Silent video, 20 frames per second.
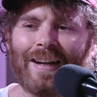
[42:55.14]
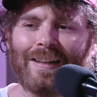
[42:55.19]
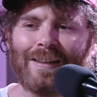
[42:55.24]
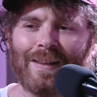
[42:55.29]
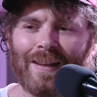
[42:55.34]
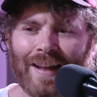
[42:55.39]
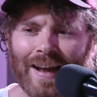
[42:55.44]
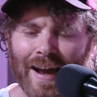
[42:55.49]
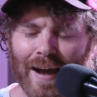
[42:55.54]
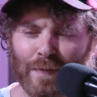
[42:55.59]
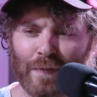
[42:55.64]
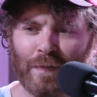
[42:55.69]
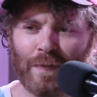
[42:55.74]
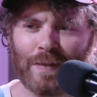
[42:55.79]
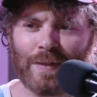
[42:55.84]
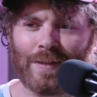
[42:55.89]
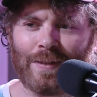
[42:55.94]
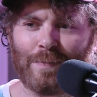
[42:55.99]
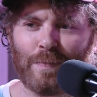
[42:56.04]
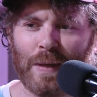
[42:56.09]

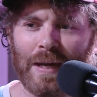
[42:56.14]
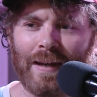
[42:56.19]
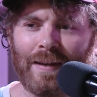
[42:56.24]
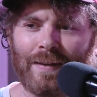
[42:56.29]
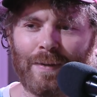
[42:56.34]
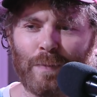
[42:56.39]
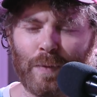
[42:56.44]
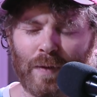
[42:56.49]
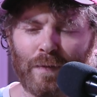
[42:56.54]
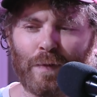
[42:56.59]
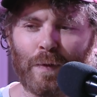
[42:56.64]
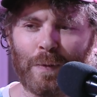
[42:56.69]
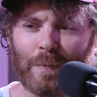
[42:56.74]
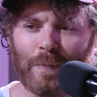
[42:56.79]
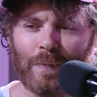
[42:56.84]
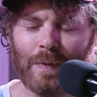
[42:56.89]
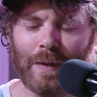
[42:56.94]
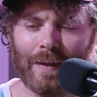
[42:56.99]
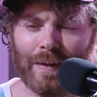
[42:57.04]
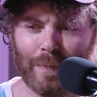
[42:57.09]
left Penn
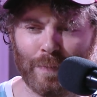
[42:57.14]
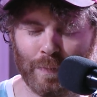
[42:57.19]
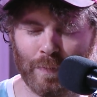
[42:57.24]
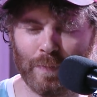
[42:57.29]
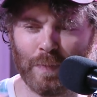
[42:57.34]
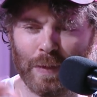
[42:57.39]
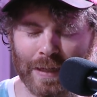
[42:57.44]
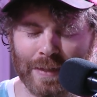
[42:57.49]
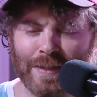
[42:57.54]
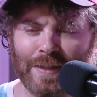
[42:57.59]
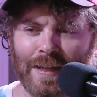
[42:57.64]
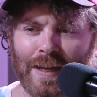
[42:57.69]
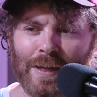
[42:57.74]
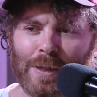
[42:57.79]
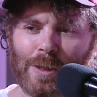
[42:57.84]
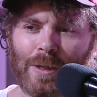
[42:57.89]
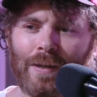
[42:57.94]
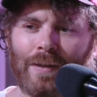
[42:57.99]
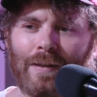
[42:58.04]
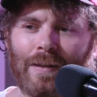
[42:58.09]

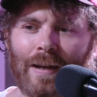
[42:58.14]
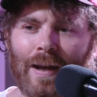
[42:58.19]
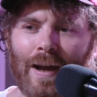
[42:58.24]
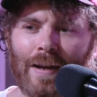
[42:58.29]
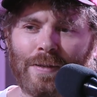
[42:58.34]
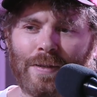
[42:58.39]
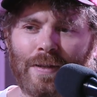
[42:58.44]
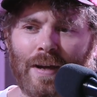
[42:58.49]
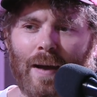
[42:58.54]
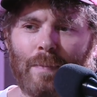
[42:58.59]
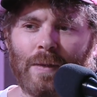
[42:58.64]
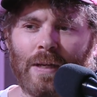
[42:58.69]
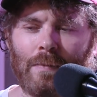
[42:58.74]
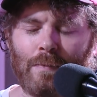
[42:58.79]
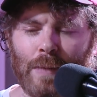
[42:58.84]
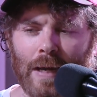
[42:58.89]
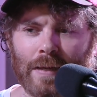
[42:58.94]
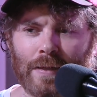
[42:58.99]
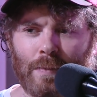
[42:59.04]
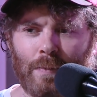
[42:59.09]
Station, I stopped at
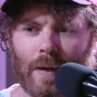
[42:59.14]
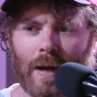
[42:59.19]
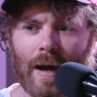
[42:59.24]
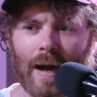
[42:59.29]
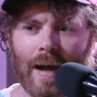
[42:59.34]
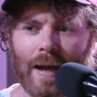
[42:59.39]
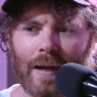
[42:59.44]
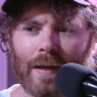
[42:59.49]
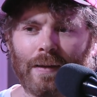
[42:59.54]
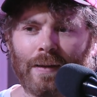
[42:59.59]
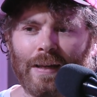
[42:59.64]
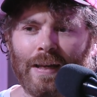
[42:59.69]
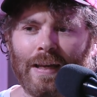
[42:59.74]
Best Buy